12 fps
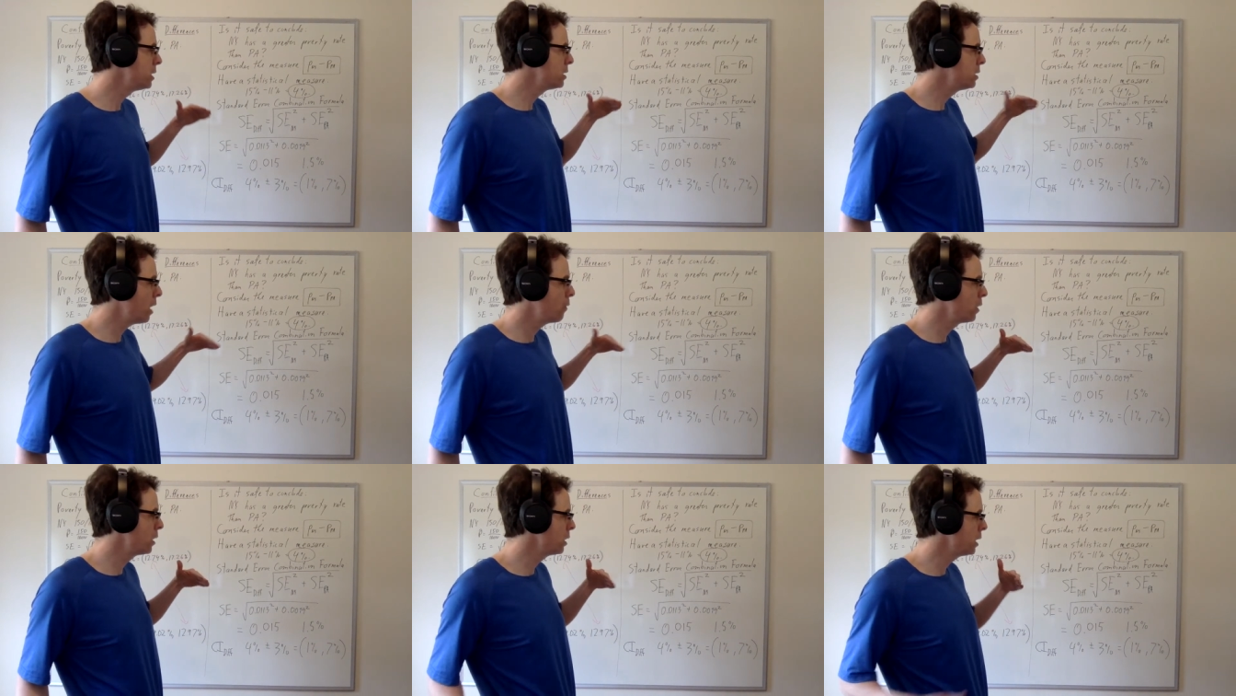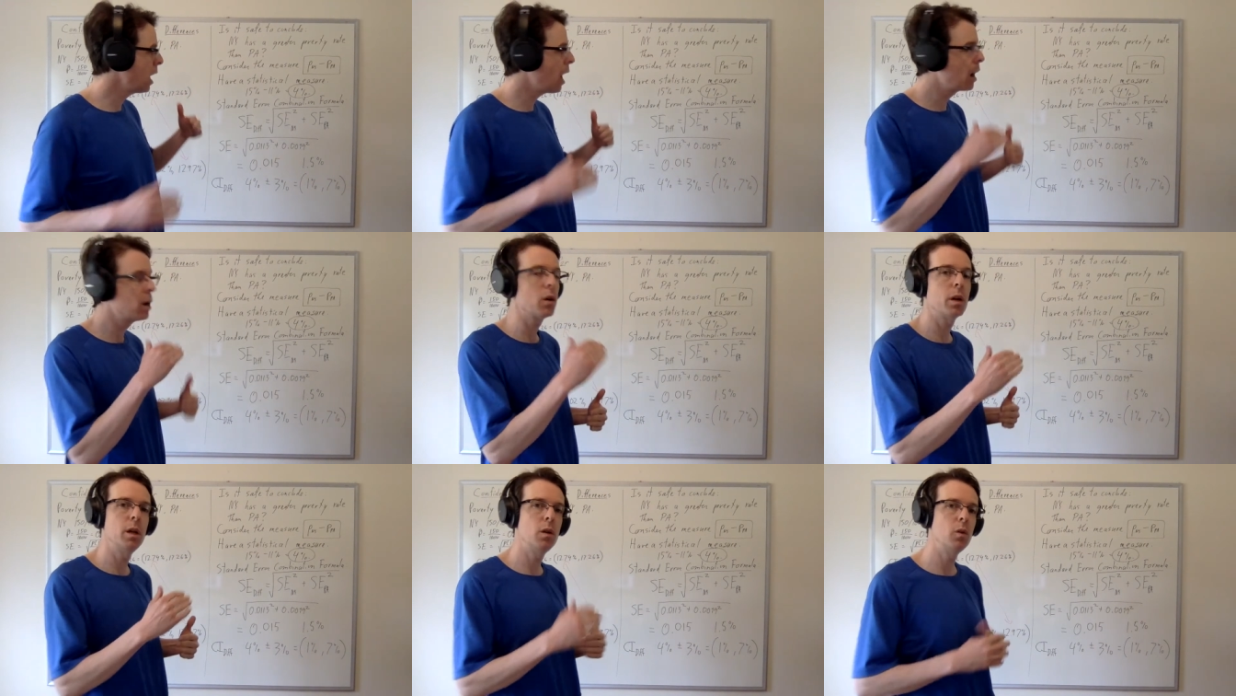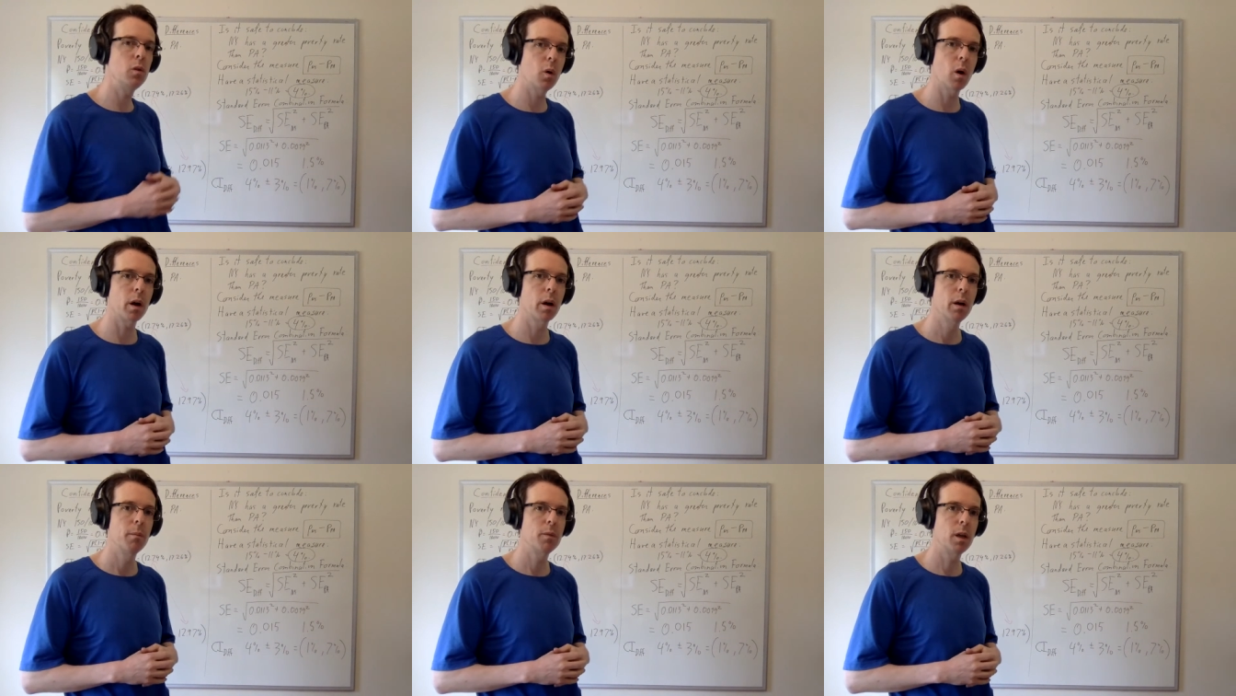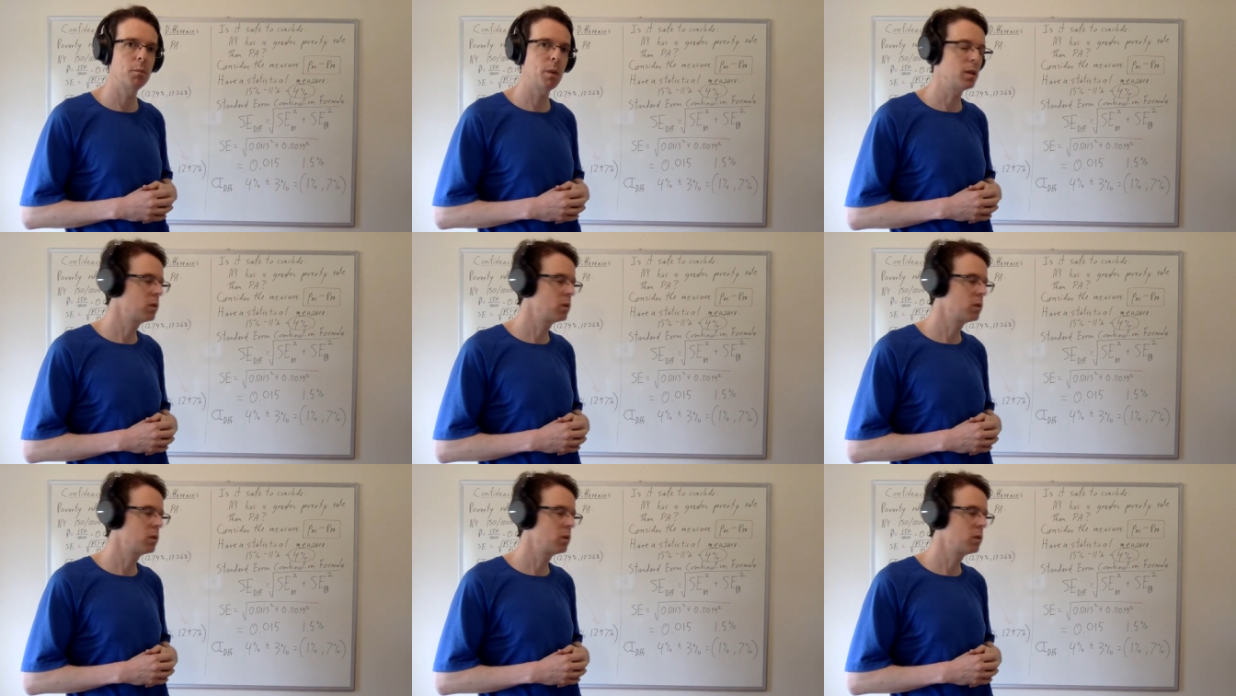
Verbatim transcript: it is definitely higher in New York than